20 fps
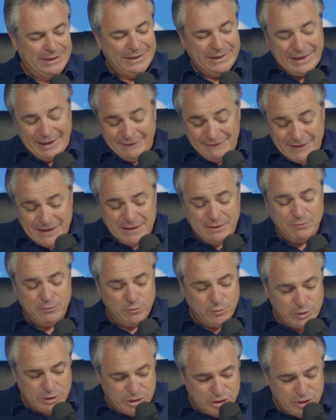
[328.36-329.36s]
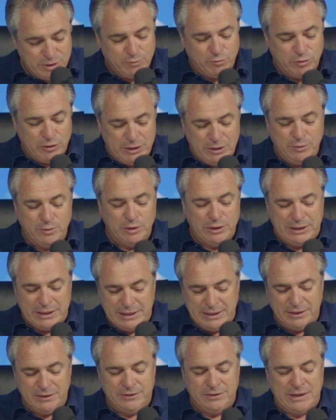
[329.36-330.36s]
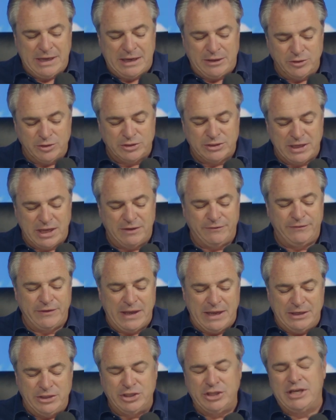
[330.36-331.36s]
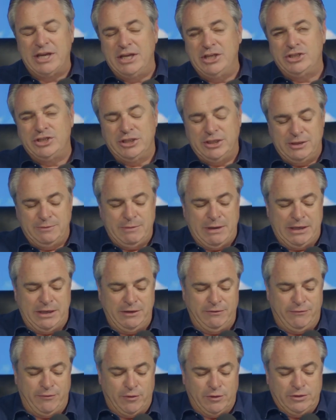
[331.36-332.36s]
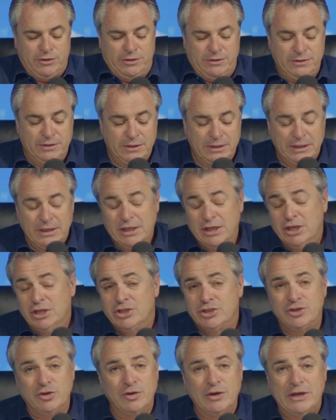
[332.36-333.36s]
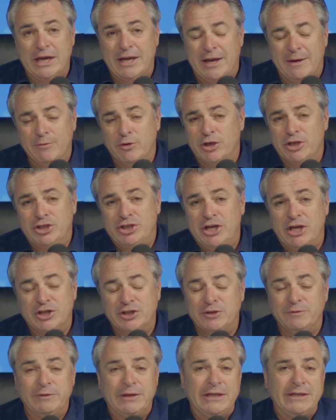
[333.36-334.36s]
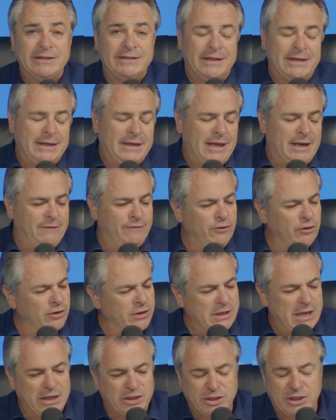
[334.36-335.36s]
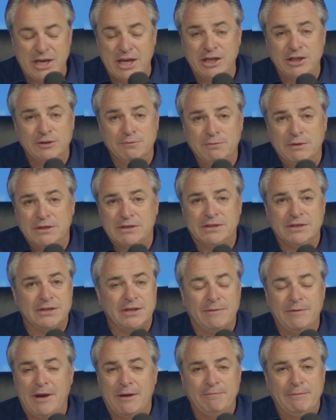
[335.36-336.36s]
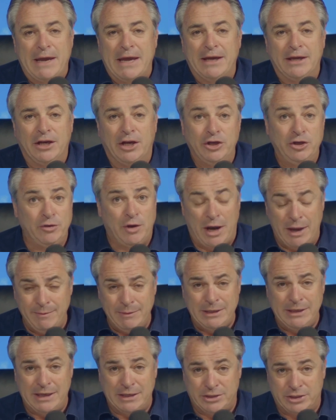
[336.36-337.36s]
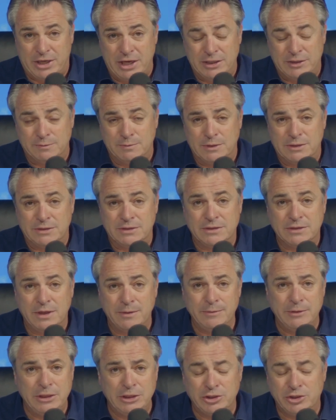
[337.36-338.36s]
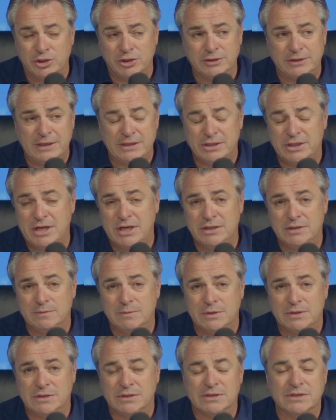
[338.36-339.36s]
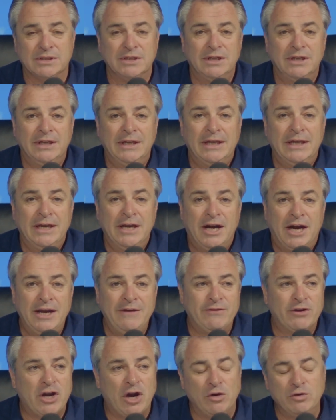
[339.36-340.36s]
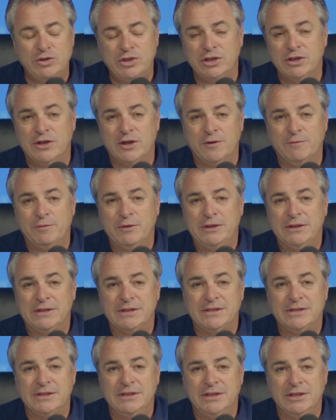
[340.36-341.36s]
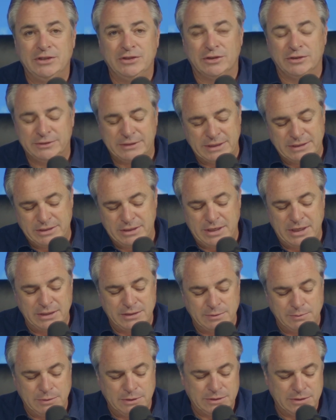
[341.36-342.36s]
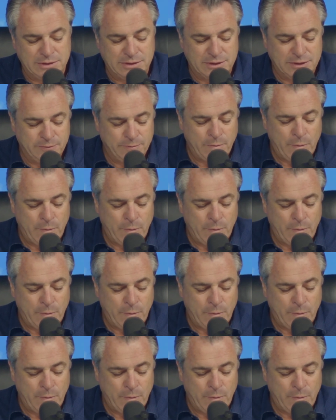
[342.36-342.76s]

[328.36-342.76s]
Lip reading: And then when Jim really would get into how self-education can make you a fortune. So again, I'm going to share some things. And again, if you're in the education business, I'm not bagging on you. I'm in the education business. I'm in the adult education business. I have a coaching company that's in the adult education business.